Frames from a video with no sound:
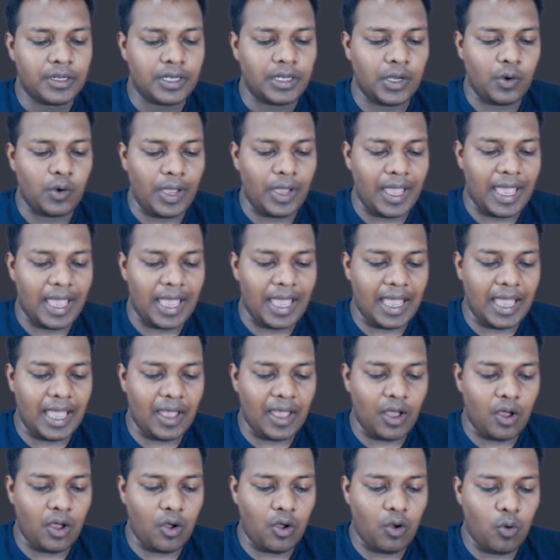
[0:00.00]
Now,
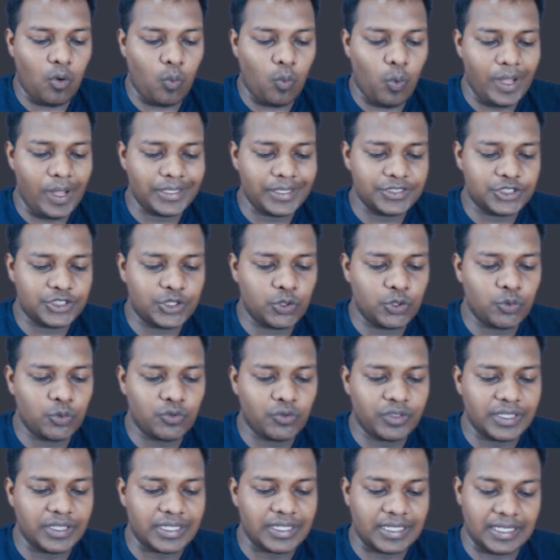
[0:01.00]
once you
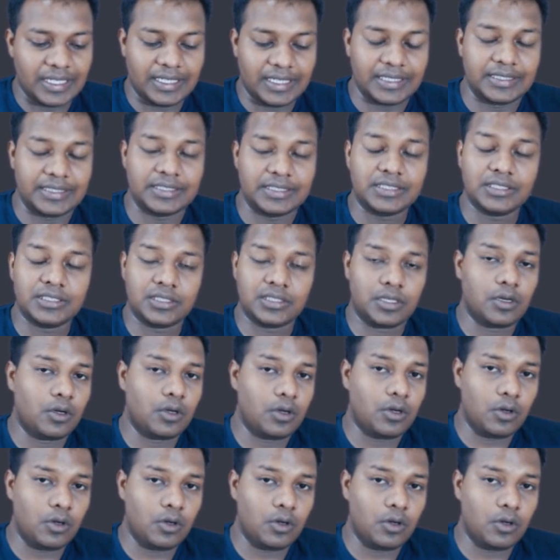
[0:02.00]
realize